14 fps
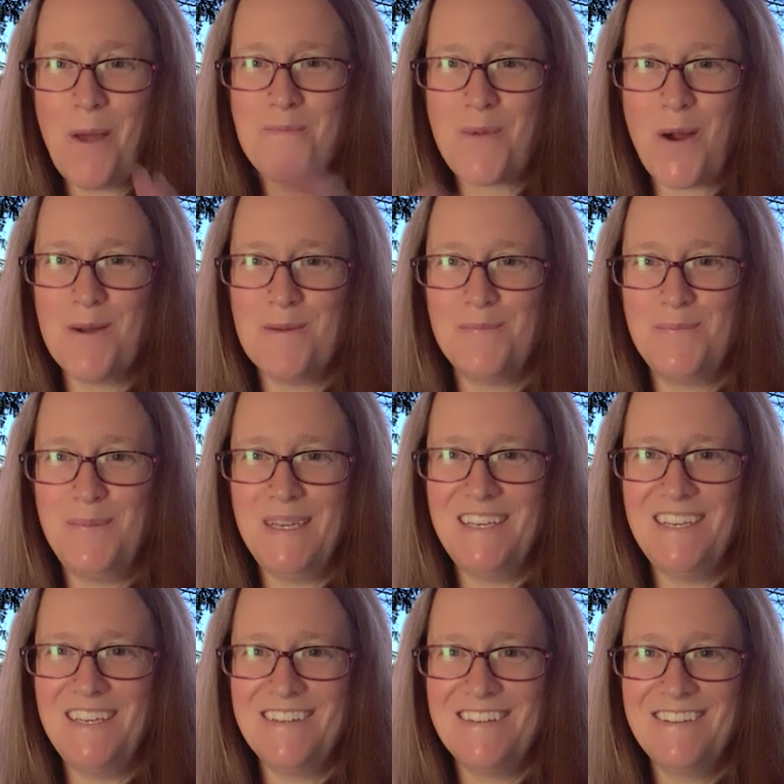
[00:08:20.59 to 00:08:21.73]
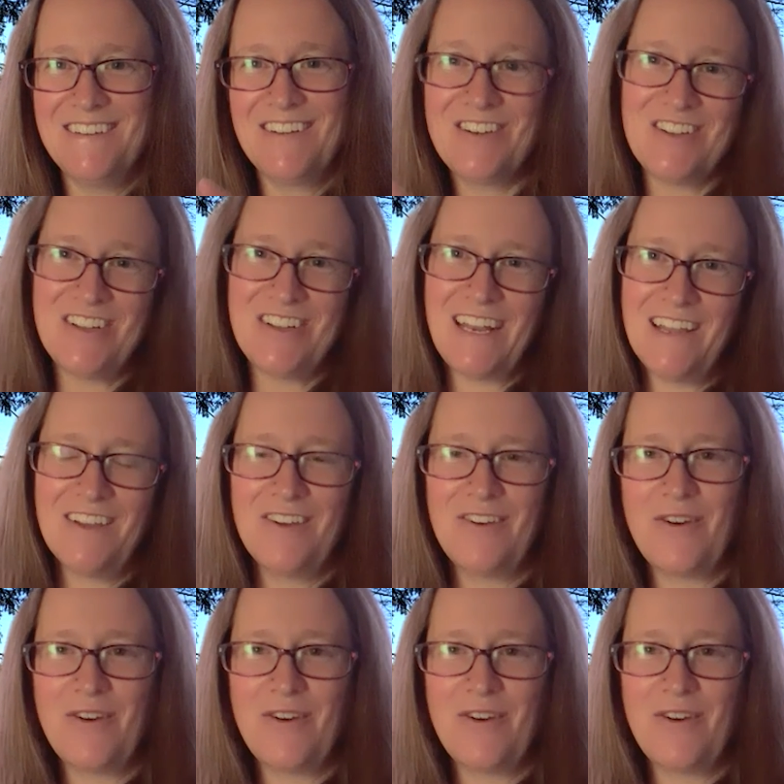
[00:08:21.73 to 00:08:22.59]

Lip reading: Part B, clinic,